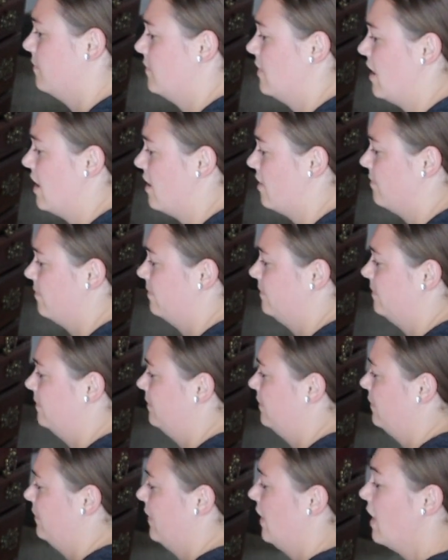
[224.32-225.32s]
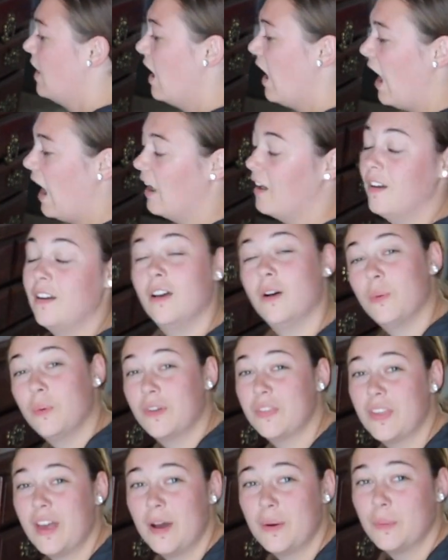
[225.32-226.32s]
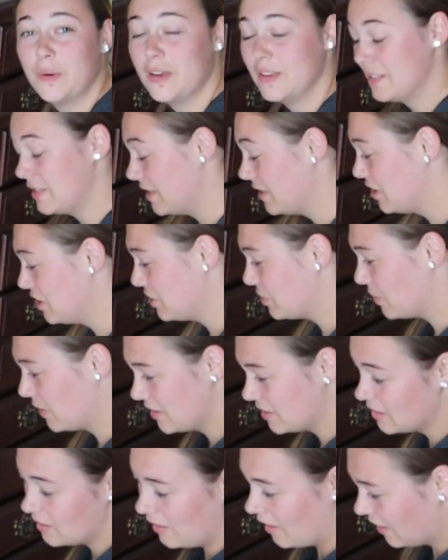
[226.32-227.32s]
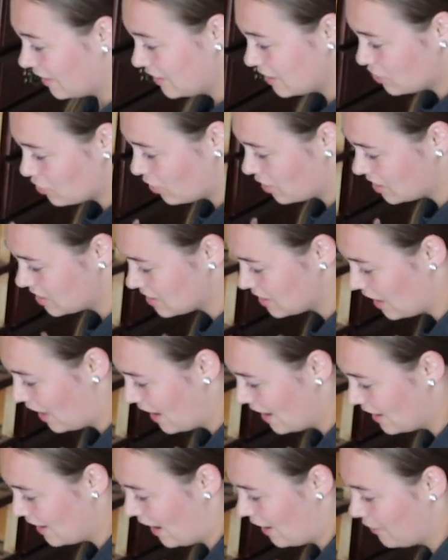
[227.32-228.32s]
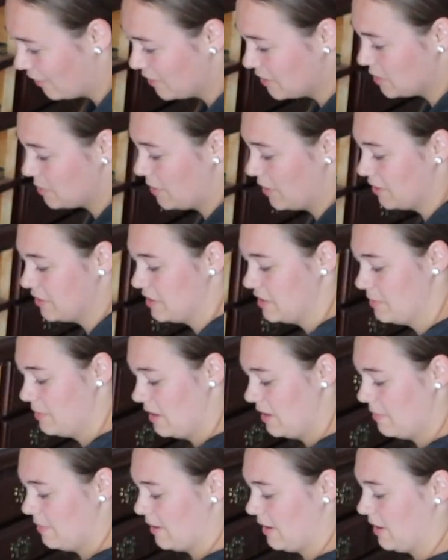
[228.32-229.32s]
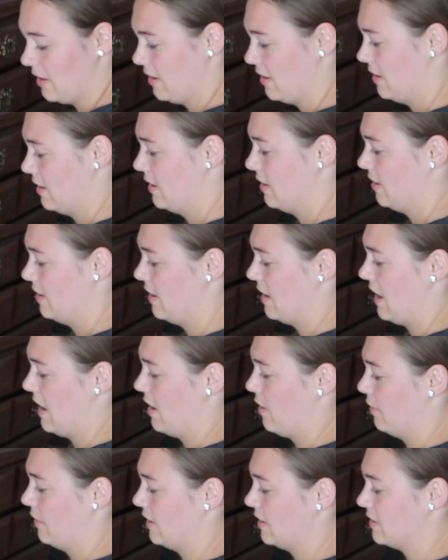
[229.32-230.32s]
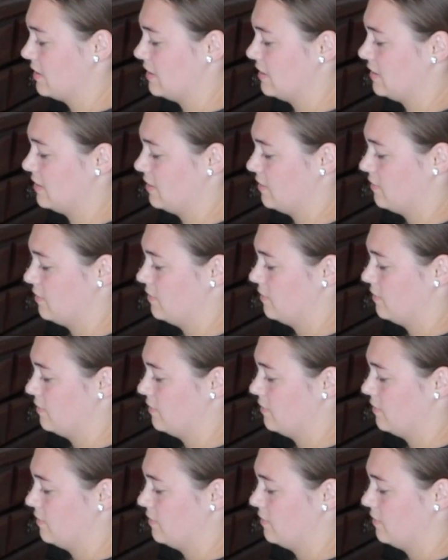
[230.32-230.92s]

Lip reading: Yeah. I don't know what that was. It just wasn't on the drawer slide how it was supposed to be, but now it's